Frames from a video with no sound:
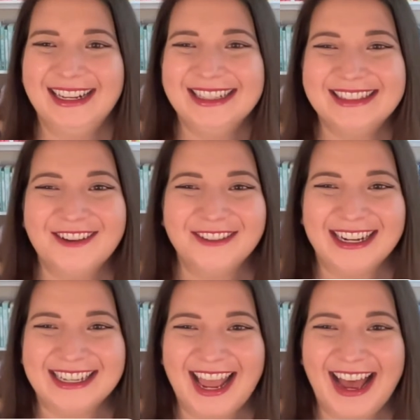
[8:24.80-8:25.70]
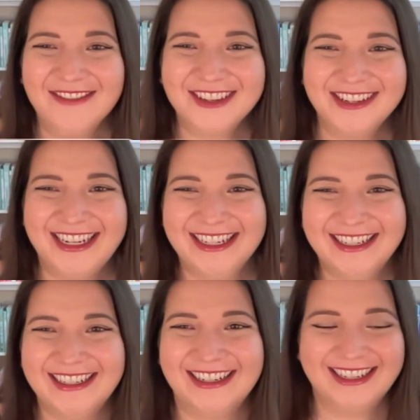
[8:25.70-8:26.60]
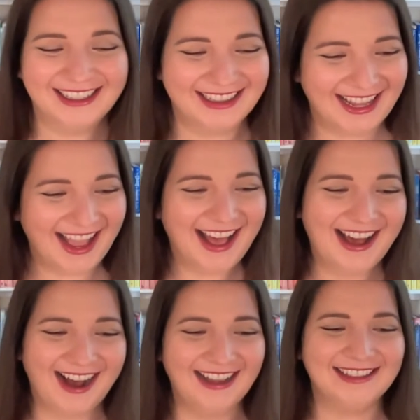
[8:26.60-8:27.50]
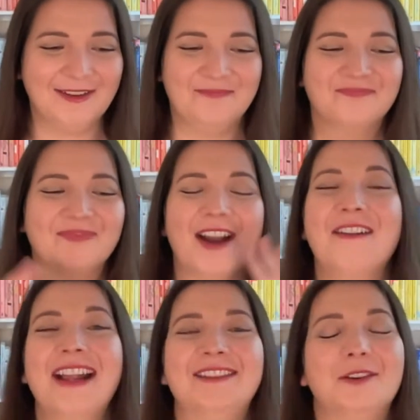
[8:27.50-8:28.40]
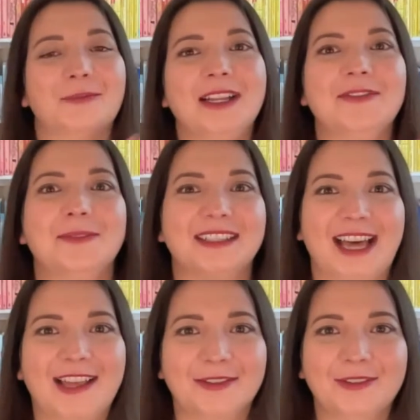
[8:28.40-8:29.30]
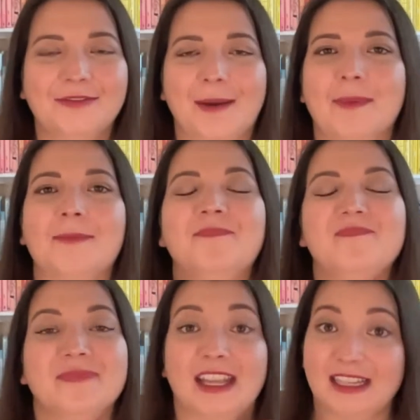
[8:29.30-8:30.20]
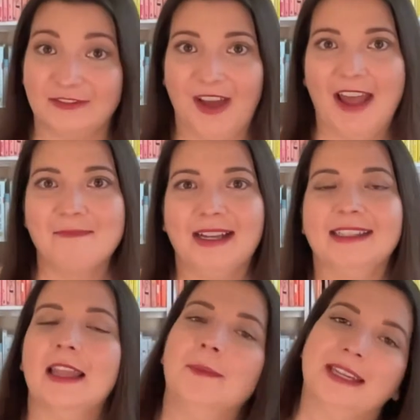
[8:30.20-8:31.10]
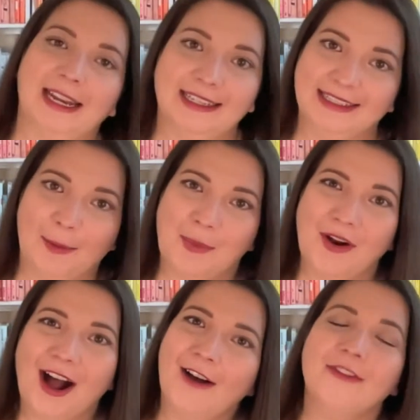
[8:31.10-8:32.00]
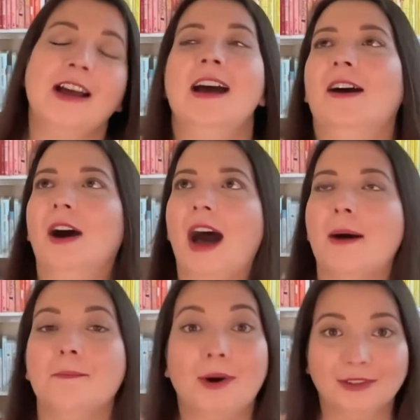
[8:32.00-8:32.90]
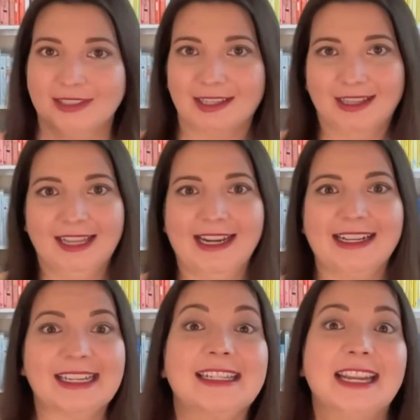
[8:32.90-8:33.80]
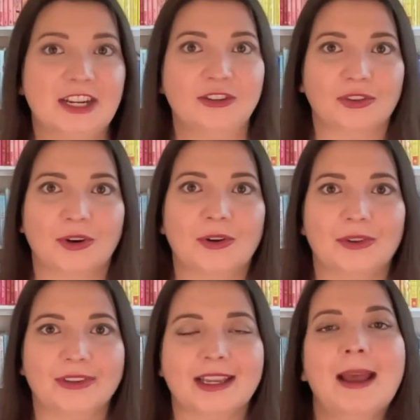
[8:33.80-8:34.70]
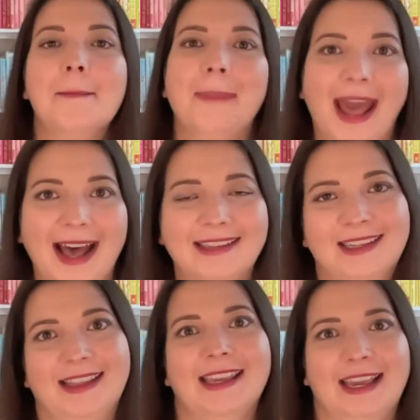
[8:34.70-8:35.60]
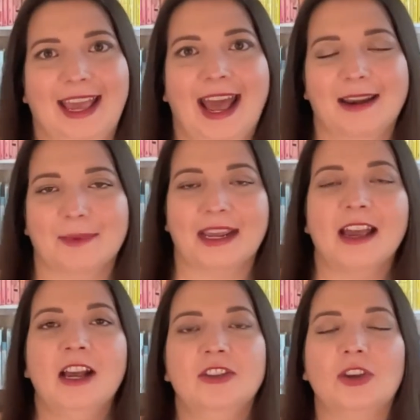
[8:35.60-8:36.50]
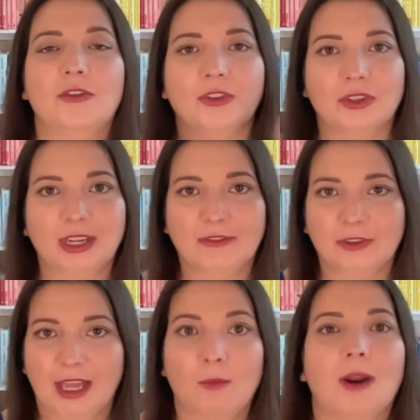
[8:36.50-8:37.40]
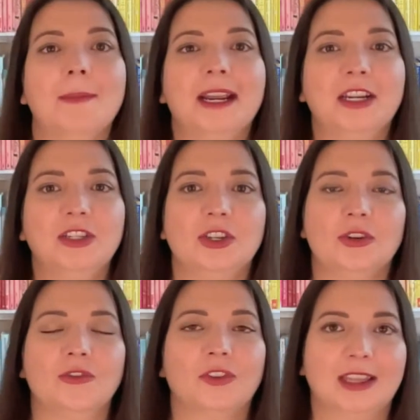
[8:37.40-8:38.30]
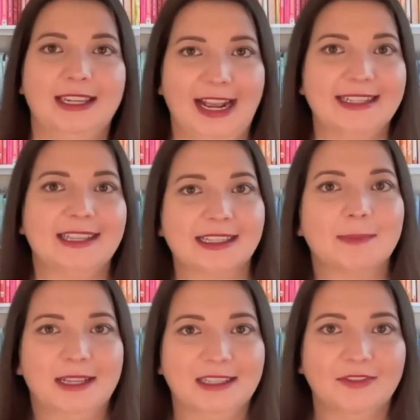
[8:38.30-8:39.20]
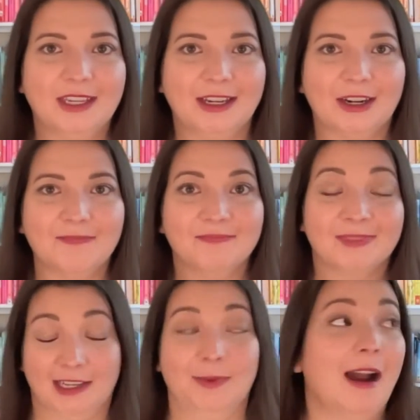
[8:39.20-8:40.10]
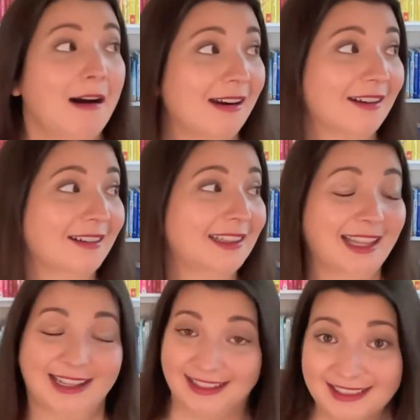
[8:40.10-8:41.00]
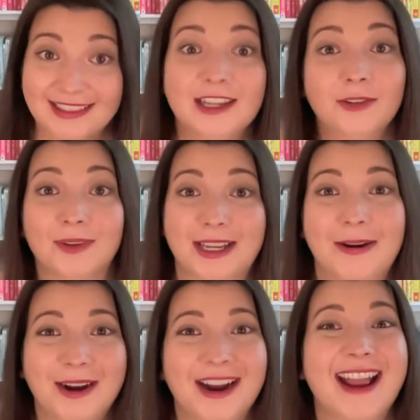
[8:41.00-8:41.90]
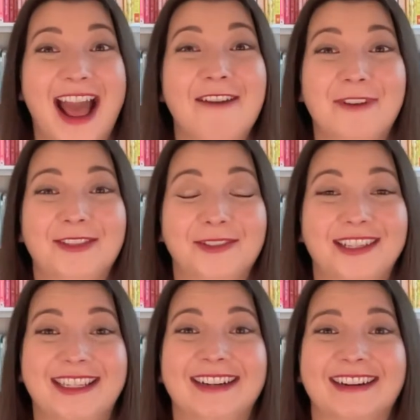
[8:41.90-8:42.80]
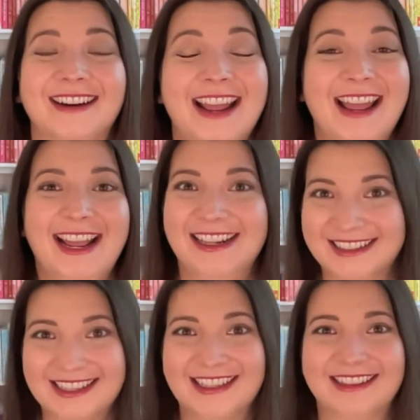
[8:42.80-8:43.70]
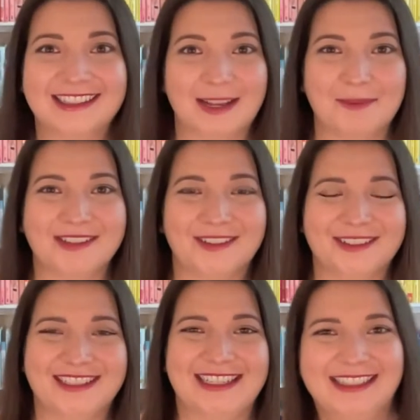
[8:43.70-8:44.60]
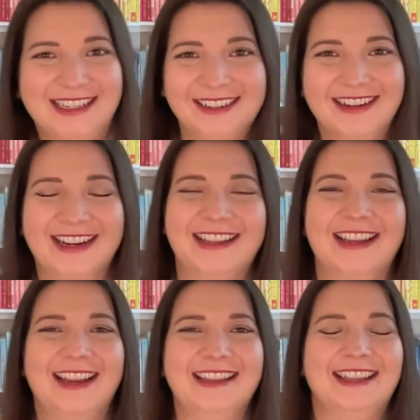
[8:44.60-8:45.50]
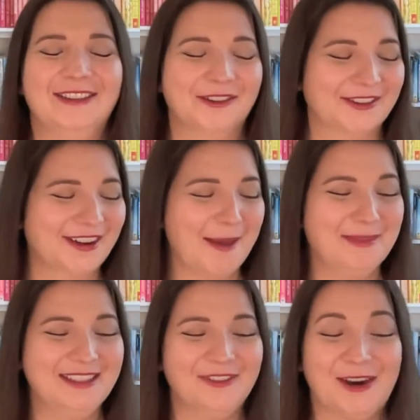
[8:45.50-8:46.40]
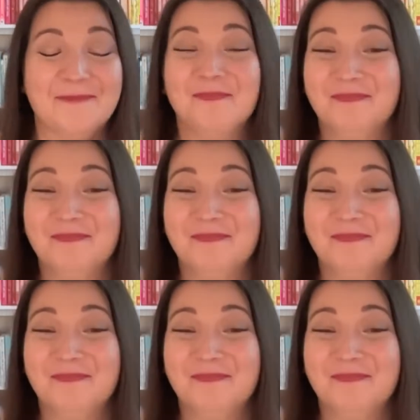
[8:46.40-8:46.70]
So great to have you here. Awesome. Okay, so it runs from July through November. It's 5 months, and then we take December off. Most ladies continue their goals past the Academy. So if you're looking for like, what am I going to do for the next 6 months of the year? Because we are like literally we're halfway through the year. It's the summer solstice here in the Northern Hemisphere.